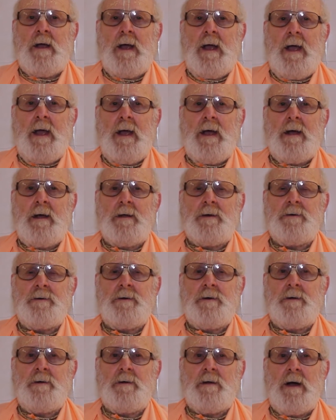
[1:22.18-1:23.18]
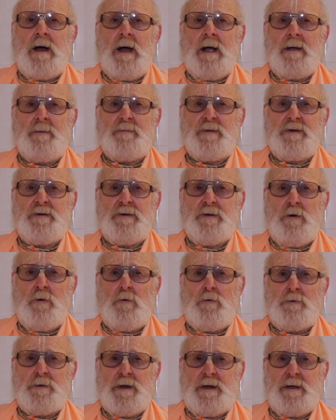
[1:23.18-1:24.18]
And I had been
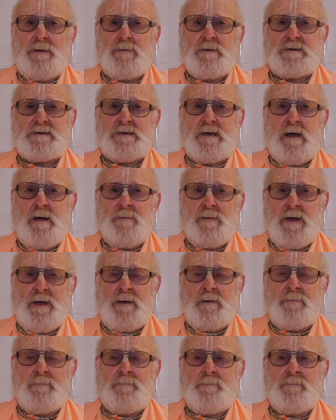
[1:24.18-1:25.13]
told that he was coming.